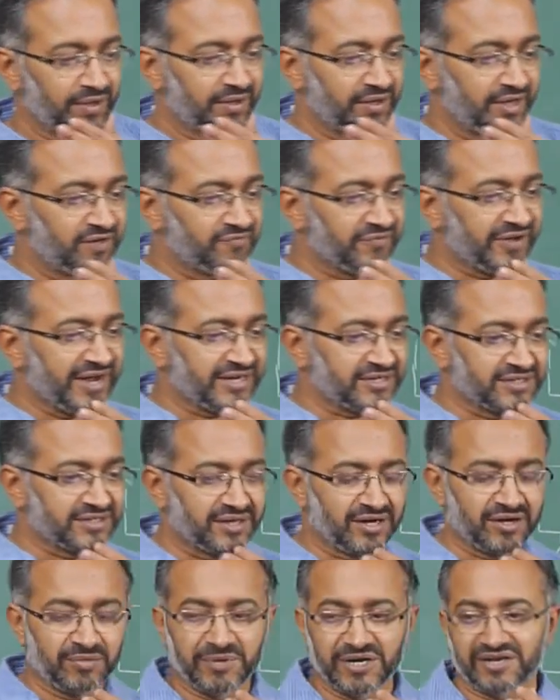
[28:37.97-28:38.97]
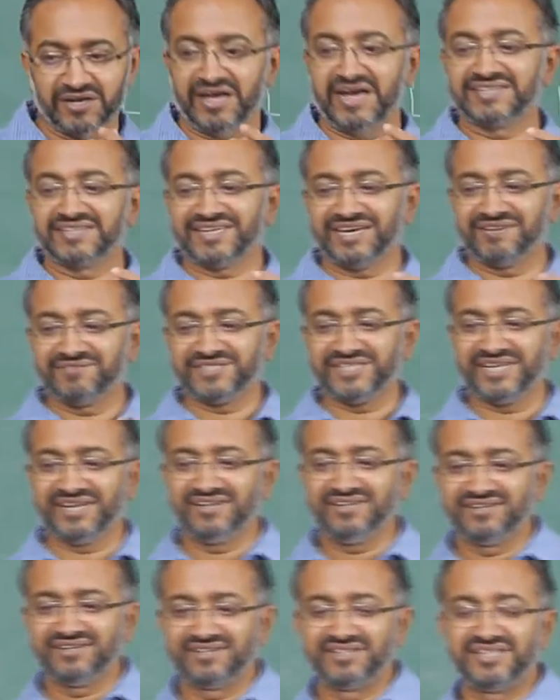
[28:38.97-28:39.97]
In fact, but as I have
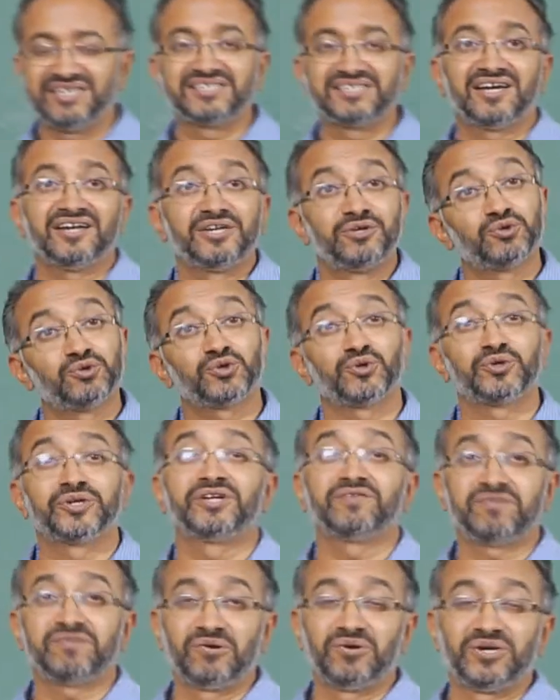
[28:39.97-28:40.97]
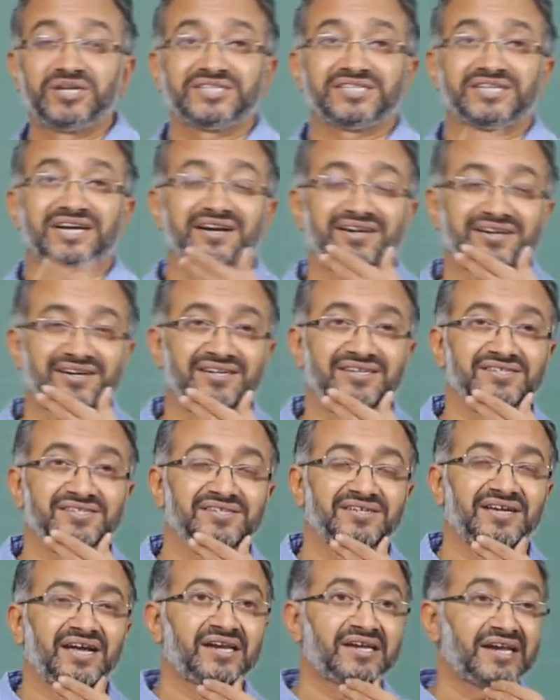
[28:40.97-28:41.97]
said, these are Newtonian fluid standards,
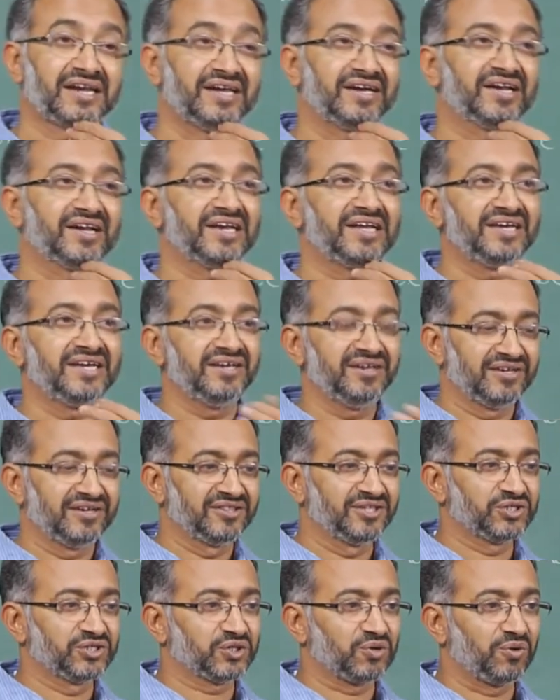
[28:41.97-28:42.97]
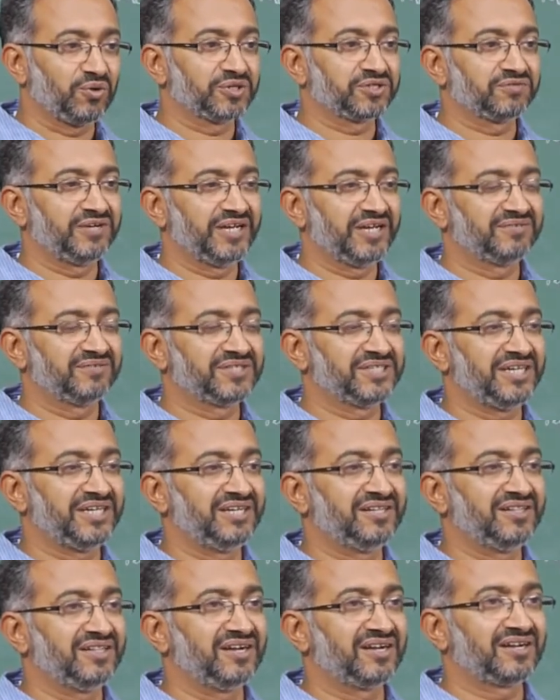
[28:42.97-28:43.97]
and clearly in this course we have
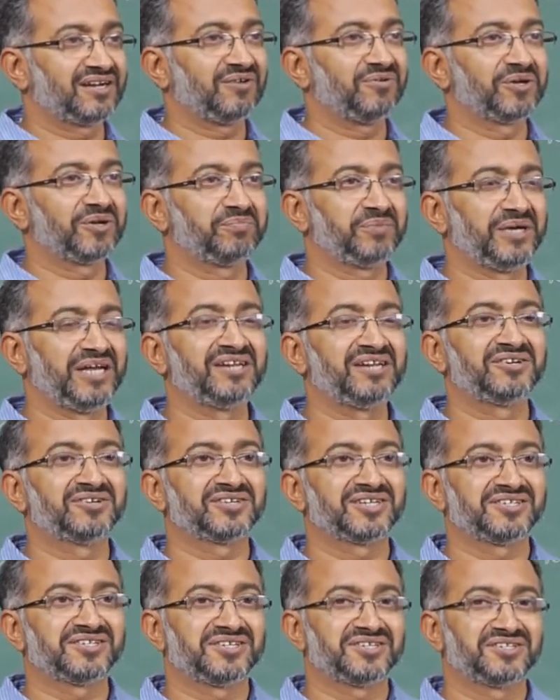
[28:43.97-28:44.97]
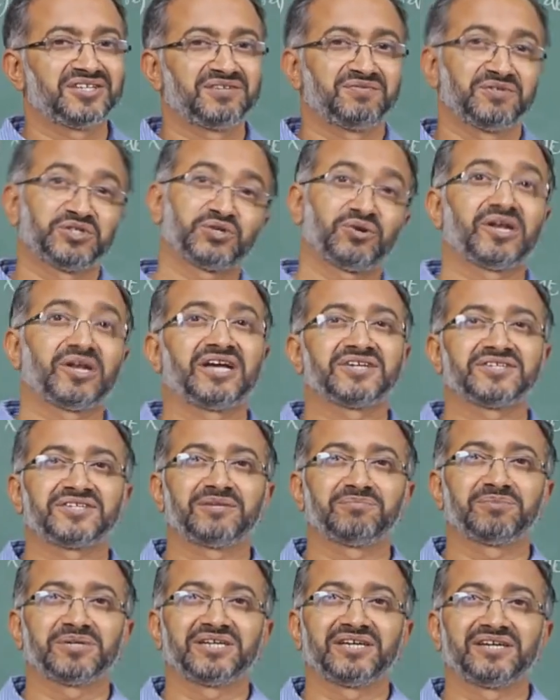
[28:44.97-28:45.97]
seen that our main interest is in
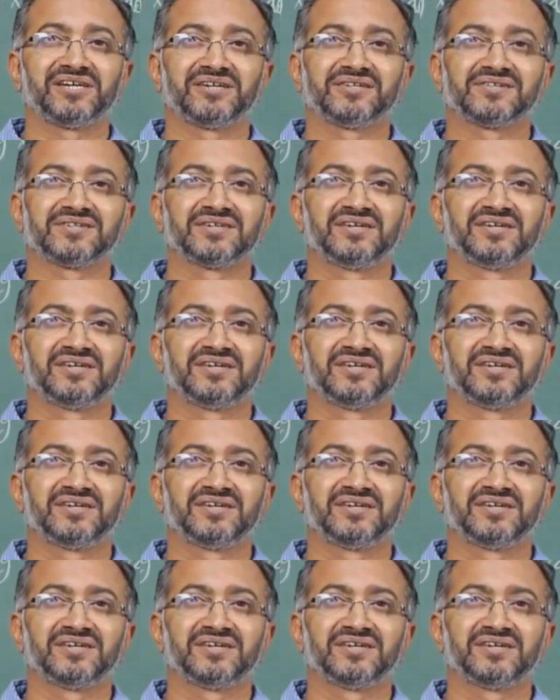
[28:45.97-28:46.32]
viscoelastic materials.